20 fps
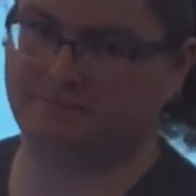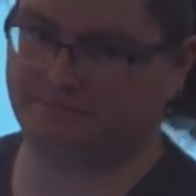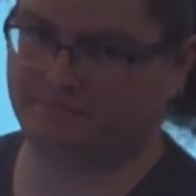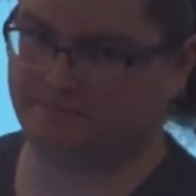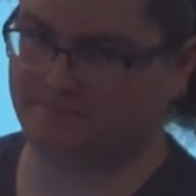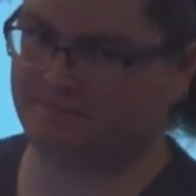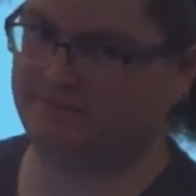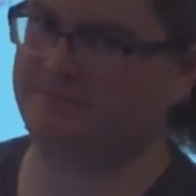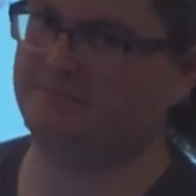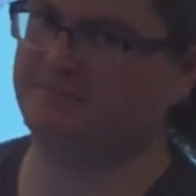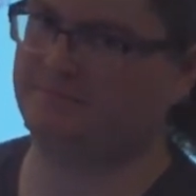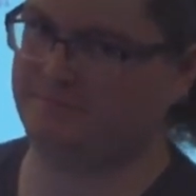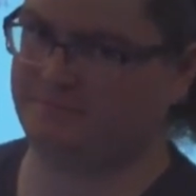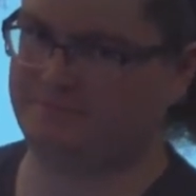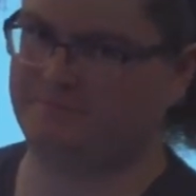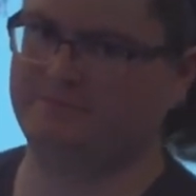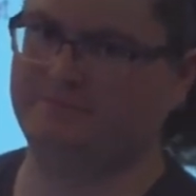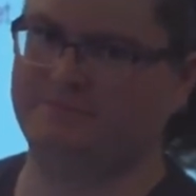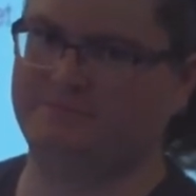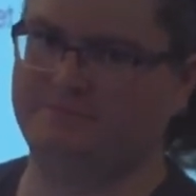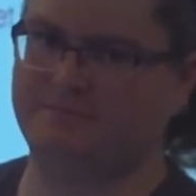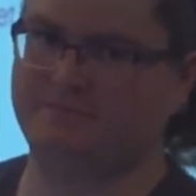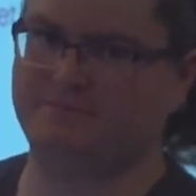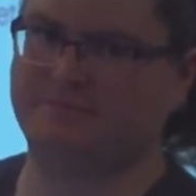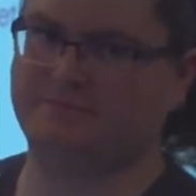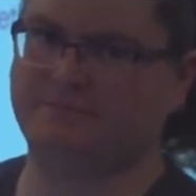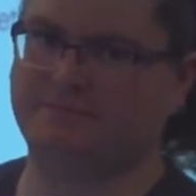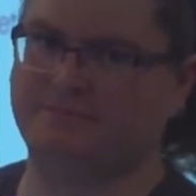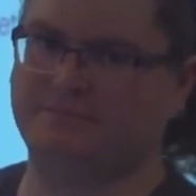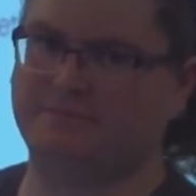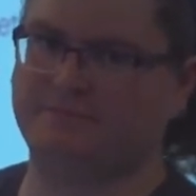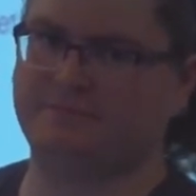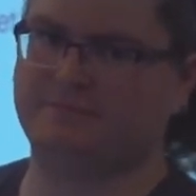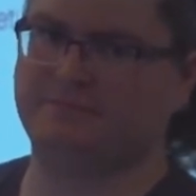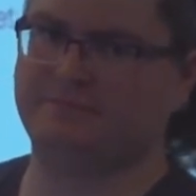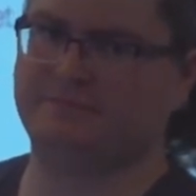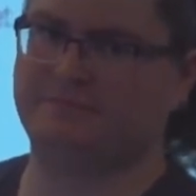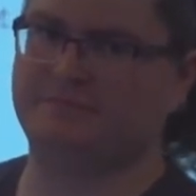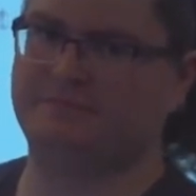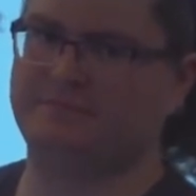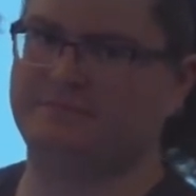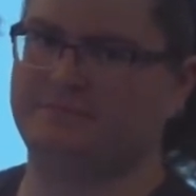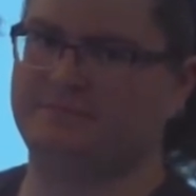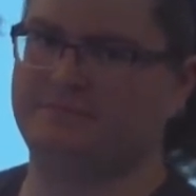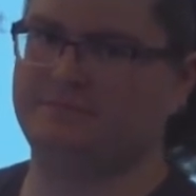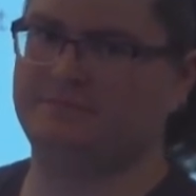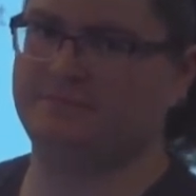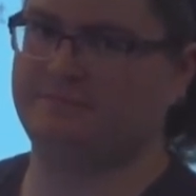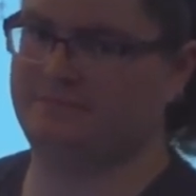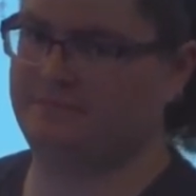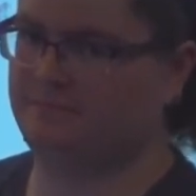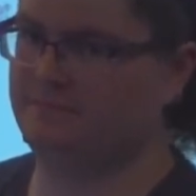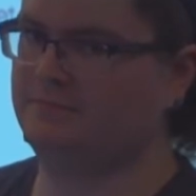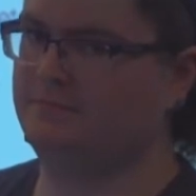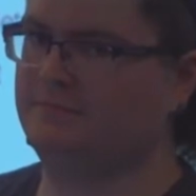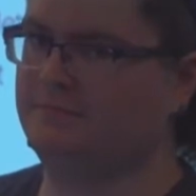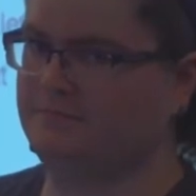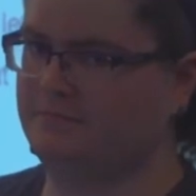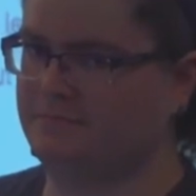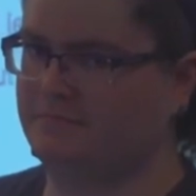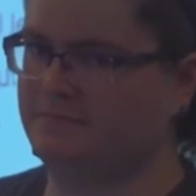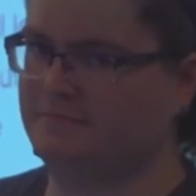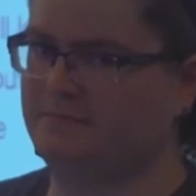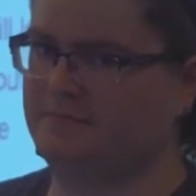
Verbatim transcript: file and include it into your mm Mhm. or whatever?